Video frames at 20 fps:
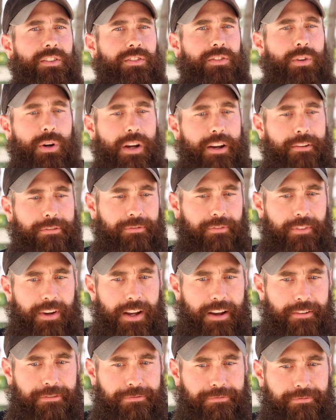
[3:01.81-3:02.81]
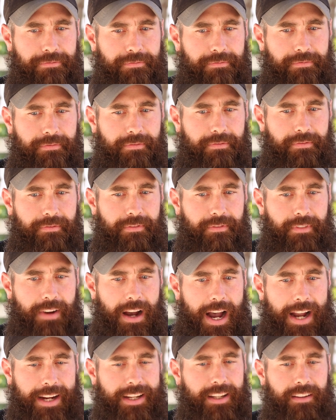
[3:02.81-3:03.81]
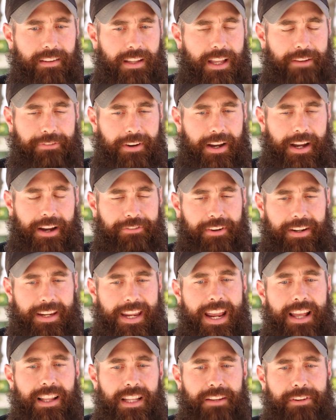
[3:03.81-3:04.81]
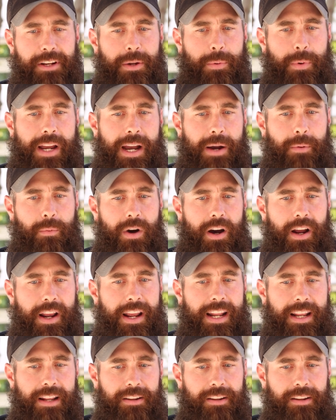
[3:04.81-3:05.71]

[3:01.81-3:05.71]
So if I can't live any way I want,